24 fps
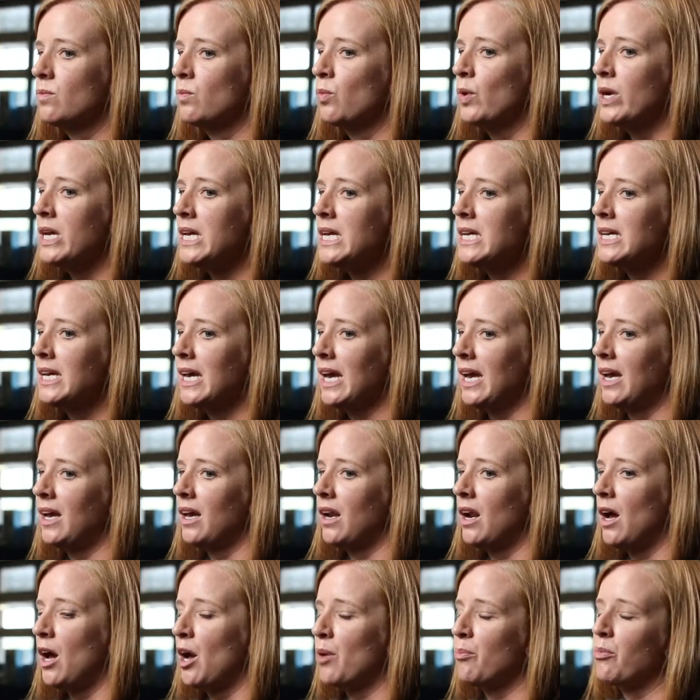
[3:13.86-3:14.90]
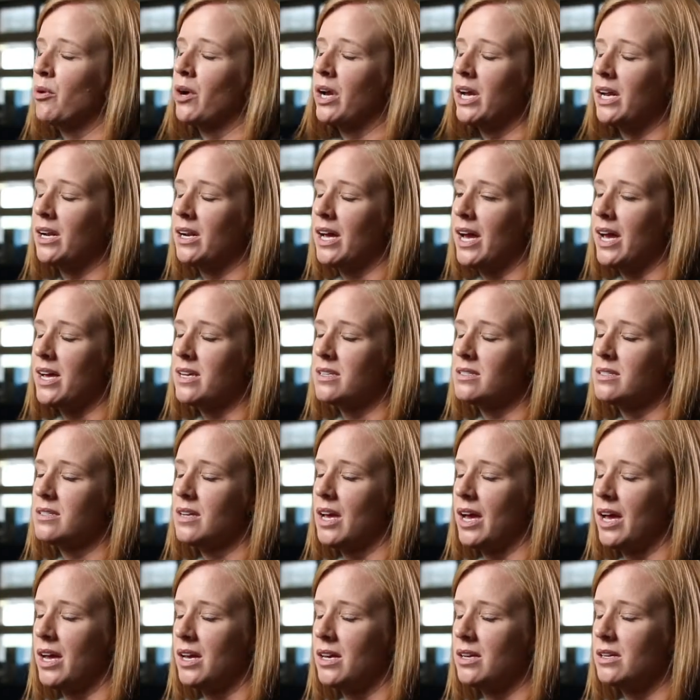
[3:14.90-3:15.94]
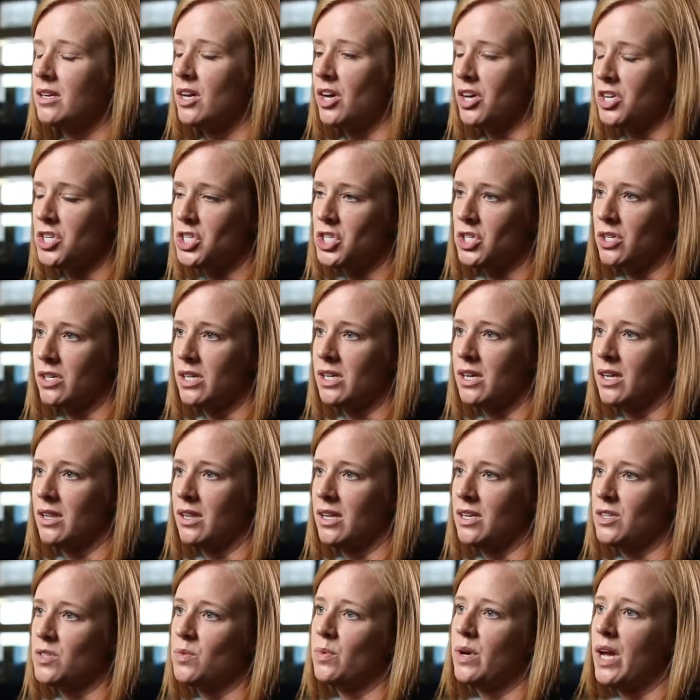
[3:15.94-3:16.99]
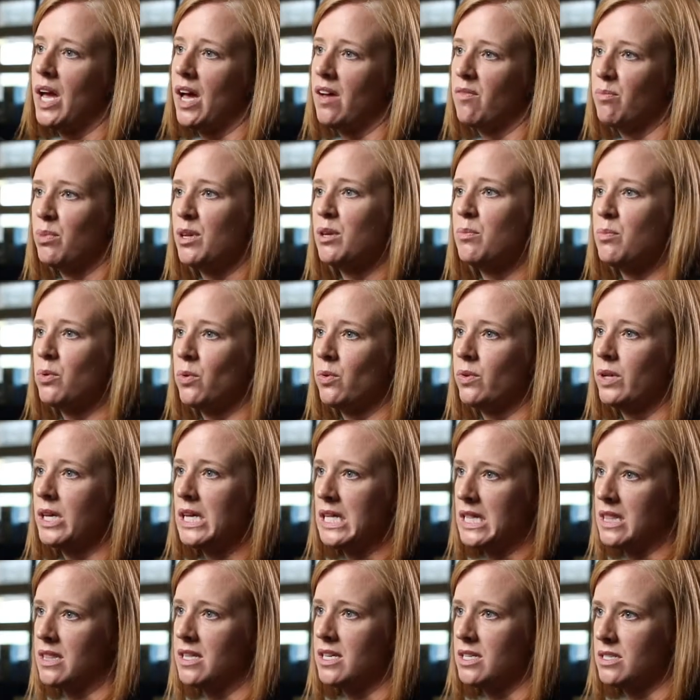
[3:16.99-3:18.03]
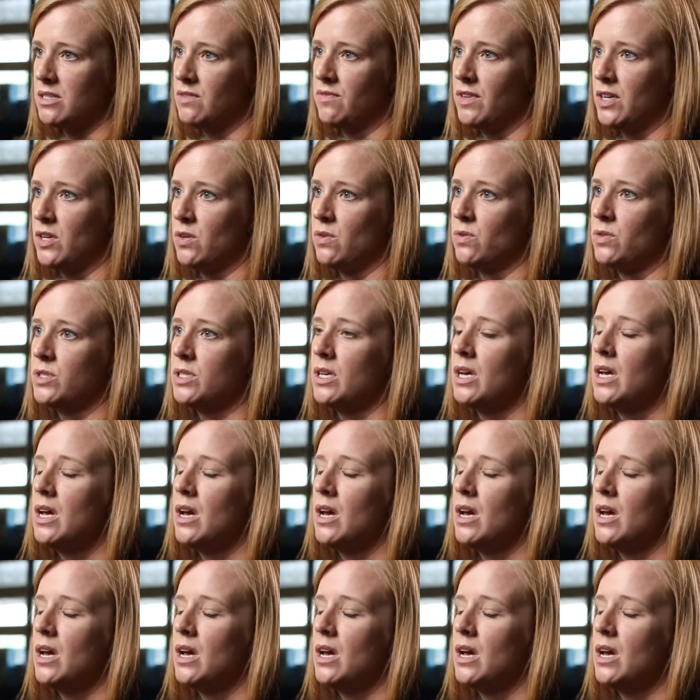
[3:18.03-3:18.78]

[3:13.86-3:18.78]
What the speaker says: We can't operate as a country unless we have people in these fields.